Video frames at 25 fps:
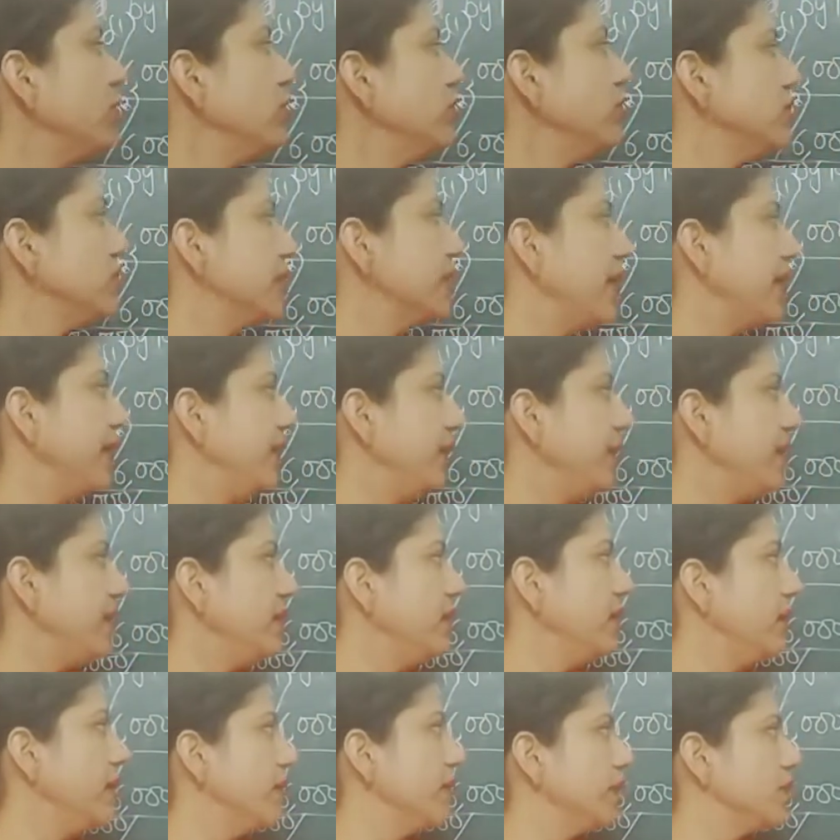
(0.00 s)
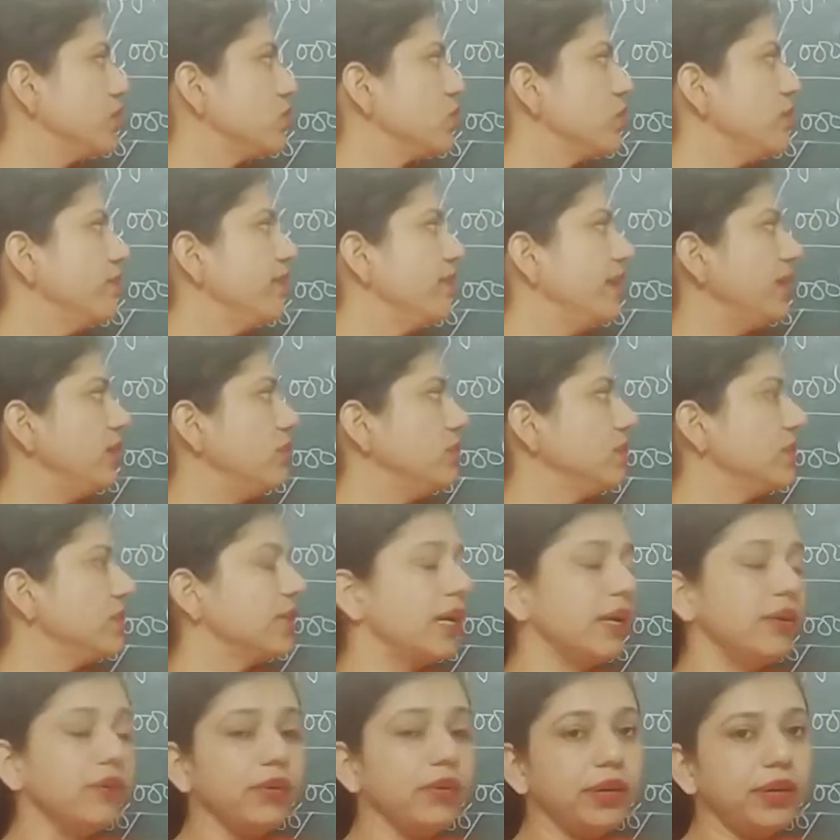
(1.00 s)
is 90, then actual value is
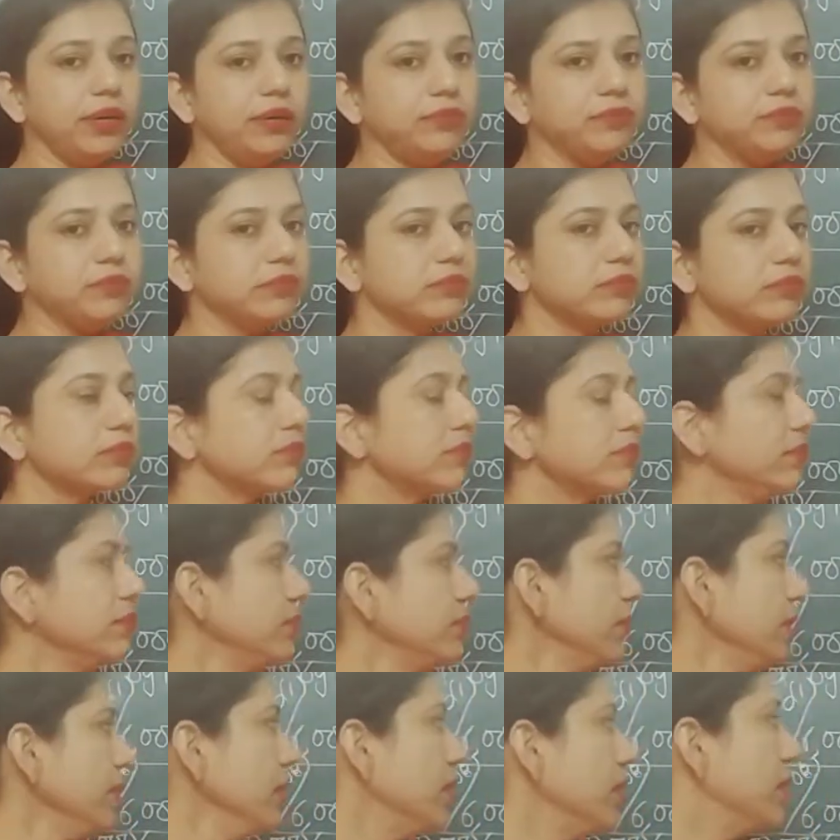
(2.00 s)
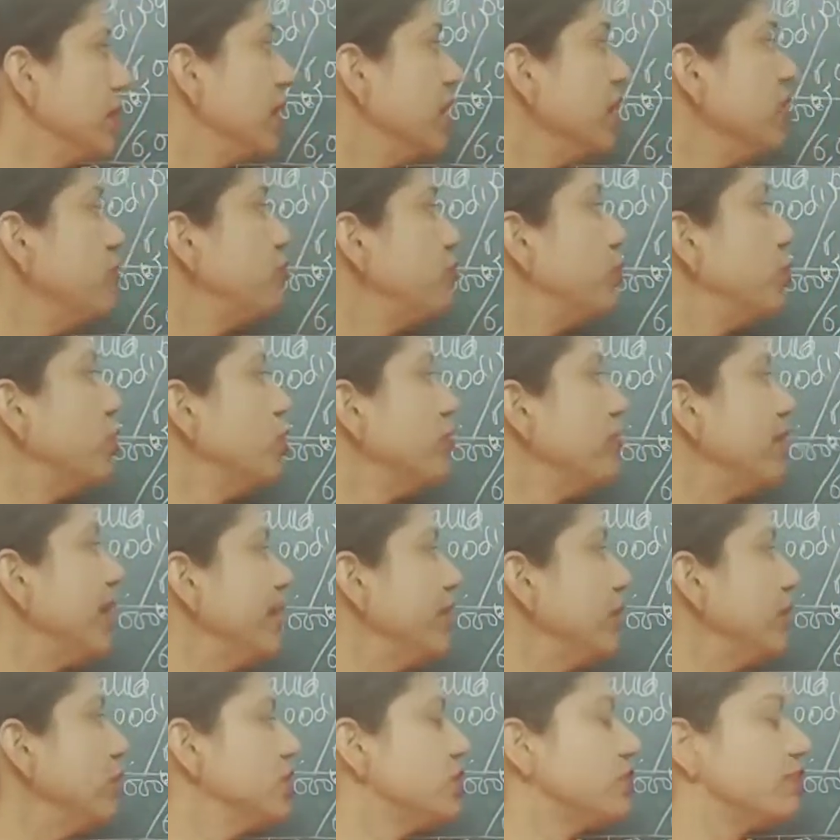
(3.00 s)
100. If book
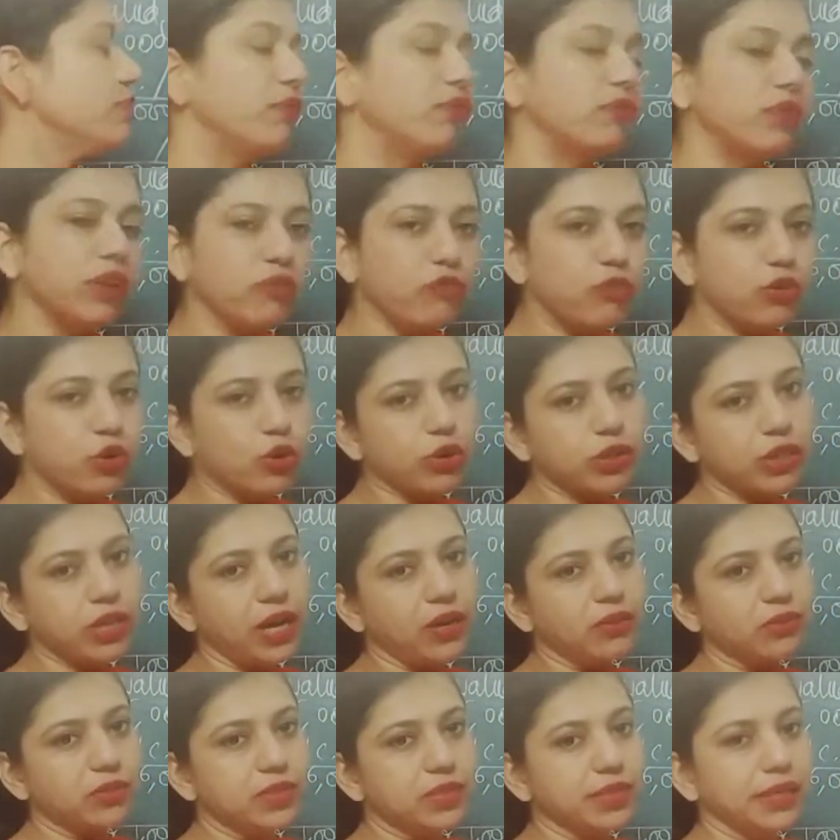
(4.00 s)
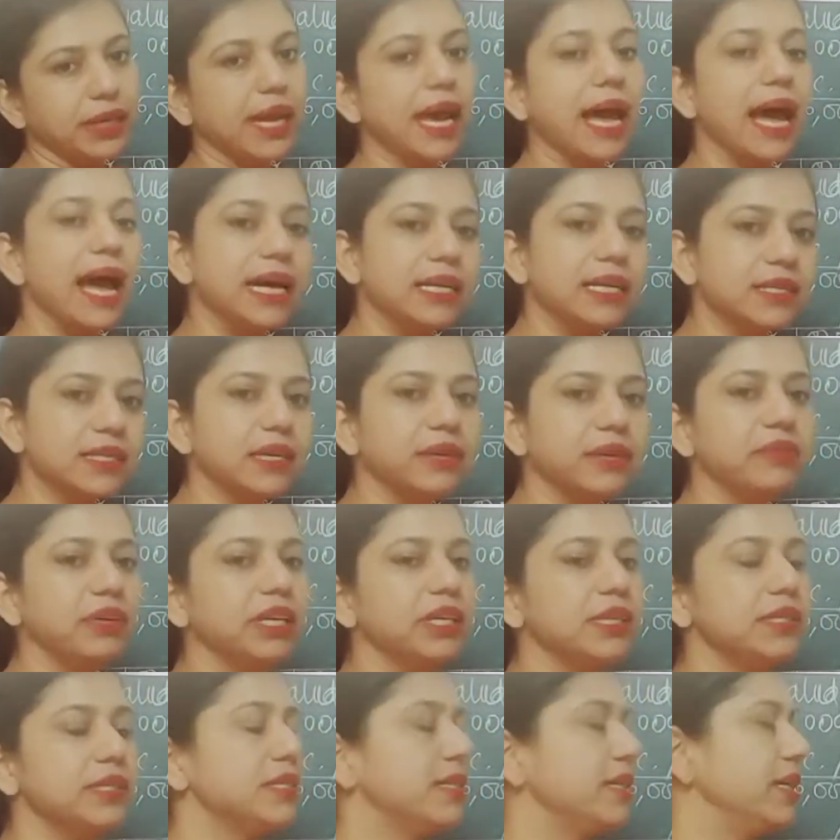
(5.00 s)
value is 54,000 as given
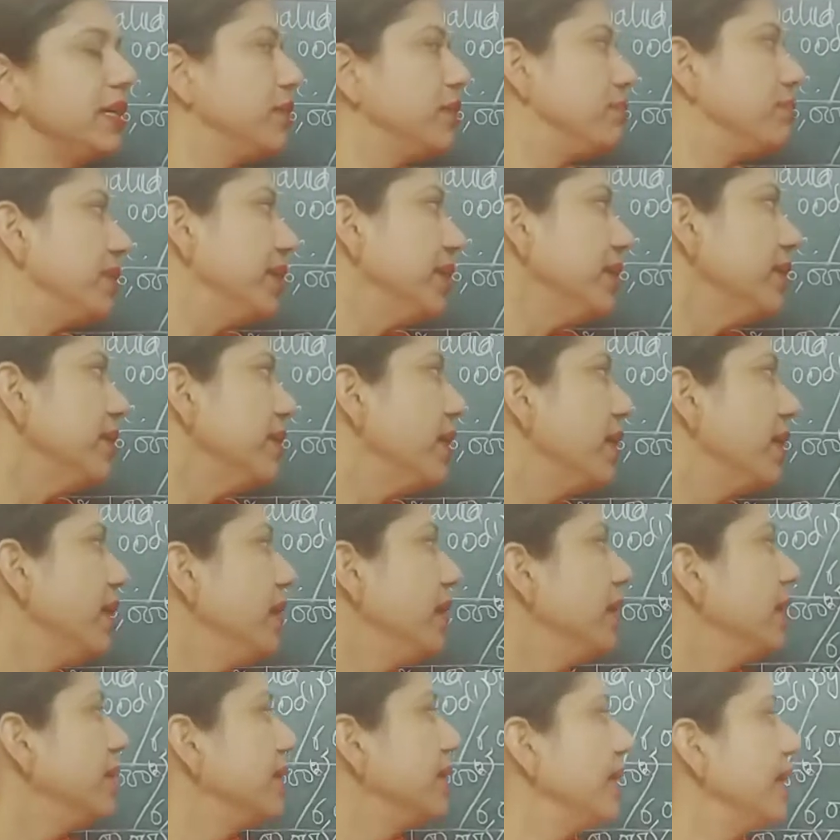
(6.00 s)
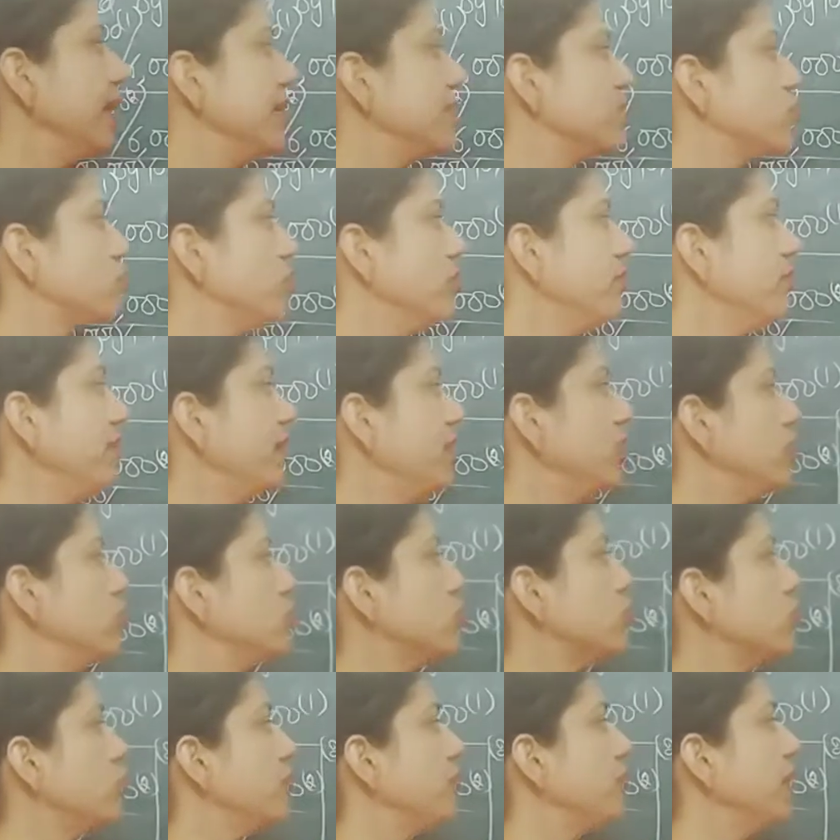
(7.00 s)
in statement, then actual value
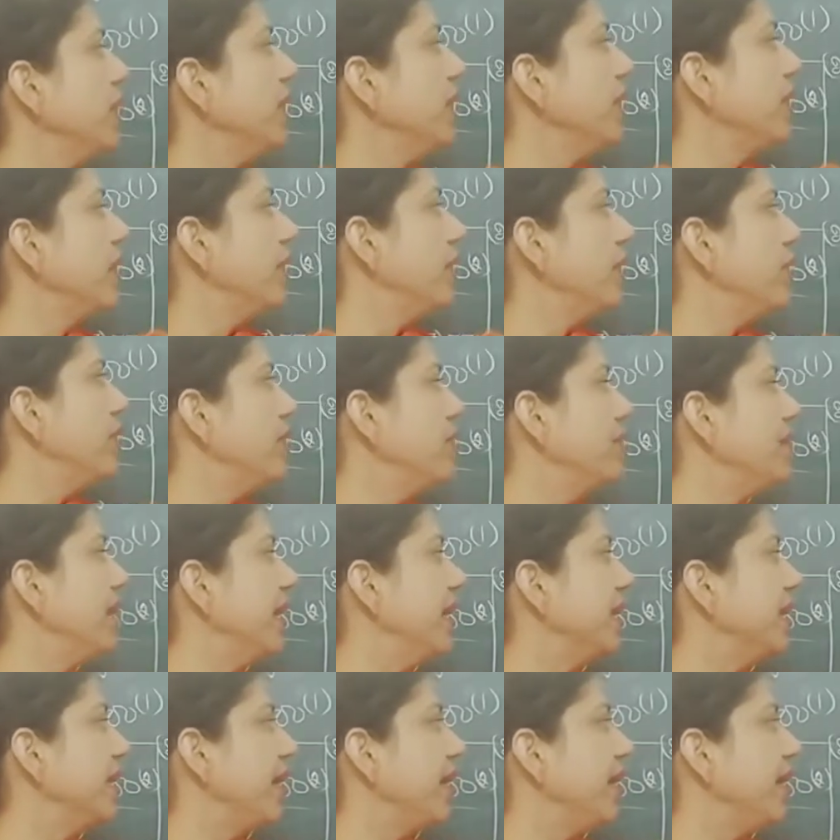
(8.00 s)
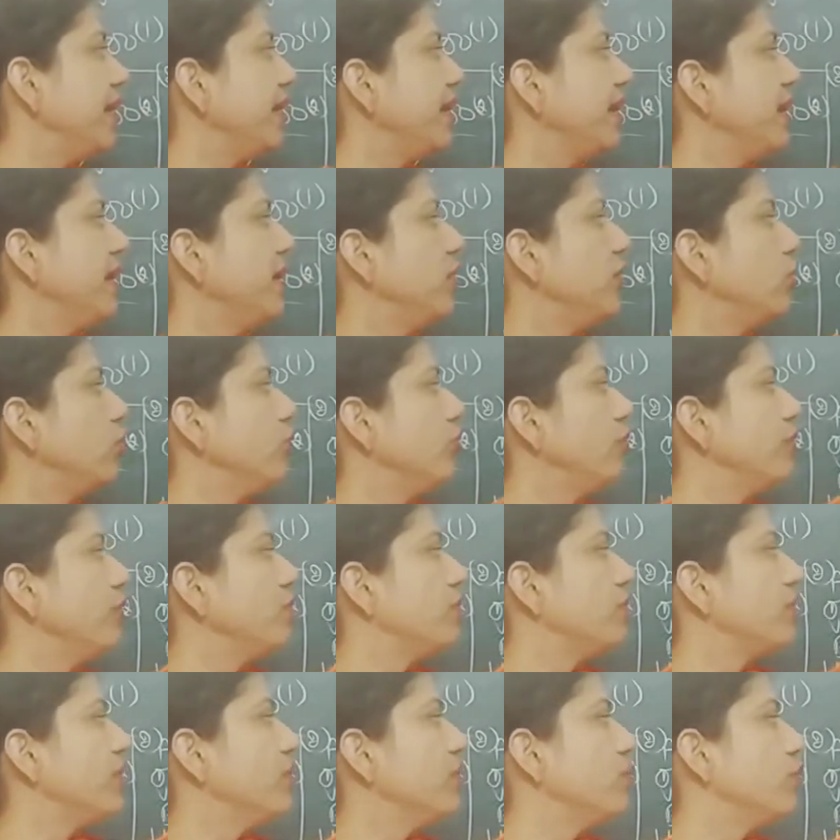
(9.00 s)
should be 100 by 90 into
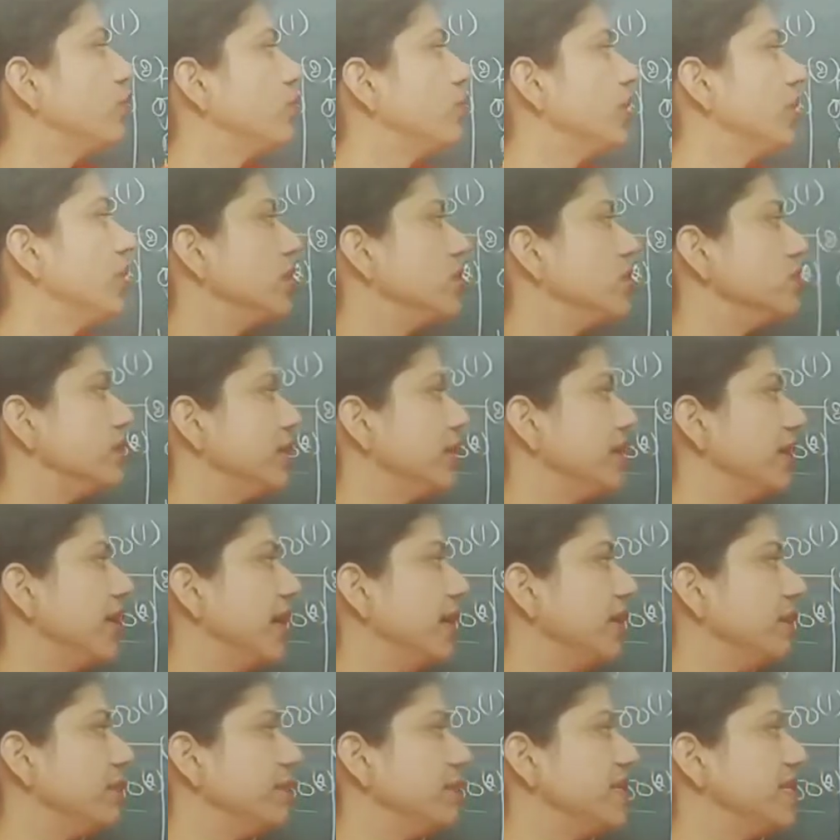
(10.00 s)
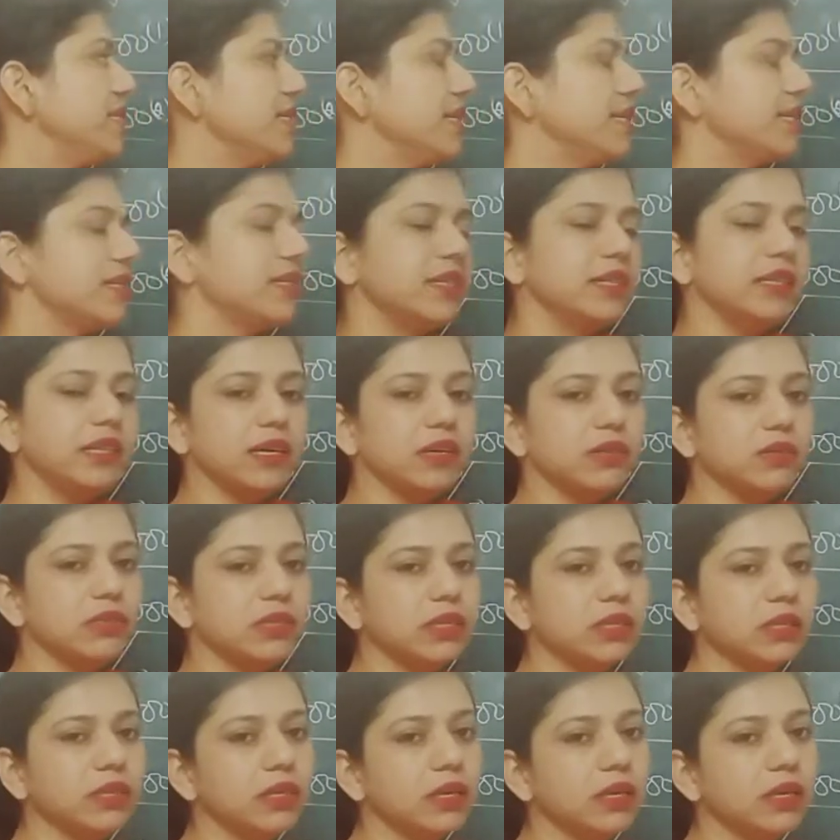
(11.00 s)
54,000, that means 60,000.